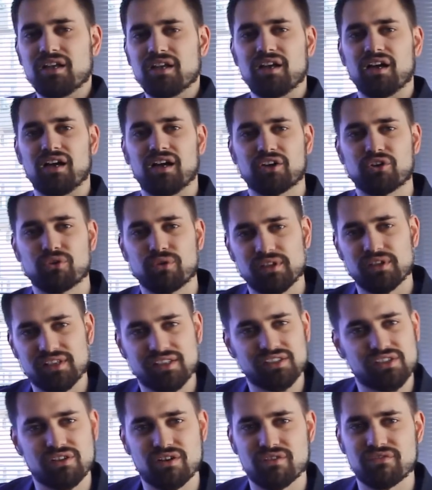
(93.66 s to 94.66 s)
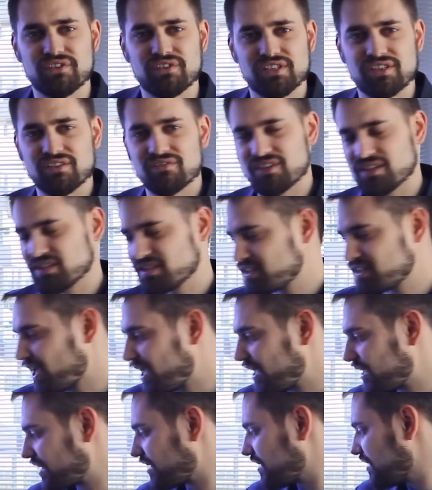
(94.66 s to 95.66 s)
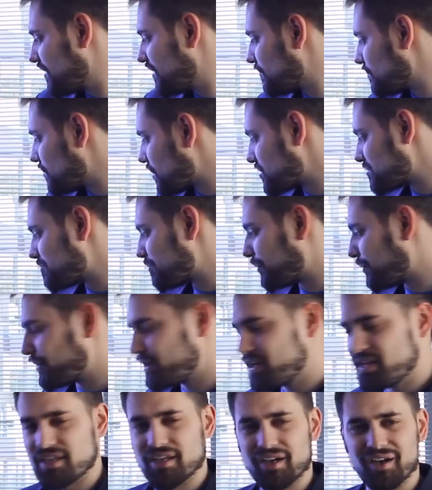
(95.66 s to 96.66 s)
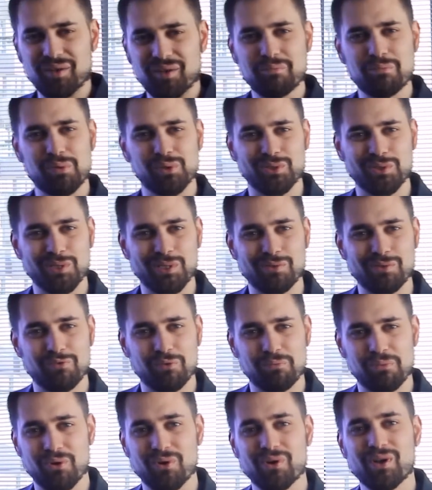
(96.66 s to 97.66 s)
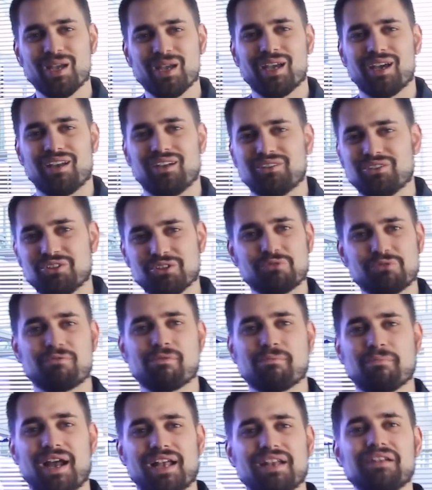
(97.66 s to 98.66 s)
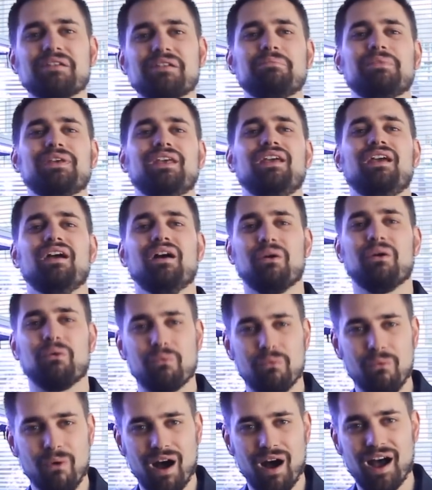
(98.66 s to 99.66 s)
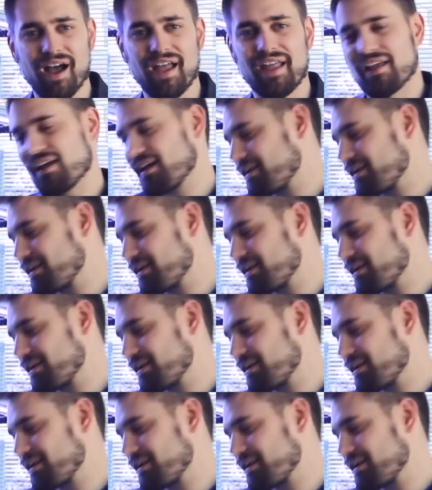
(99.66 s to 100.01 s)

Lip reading: acrylic surface of this tank was pretty unbelievable. And it just reminded me why I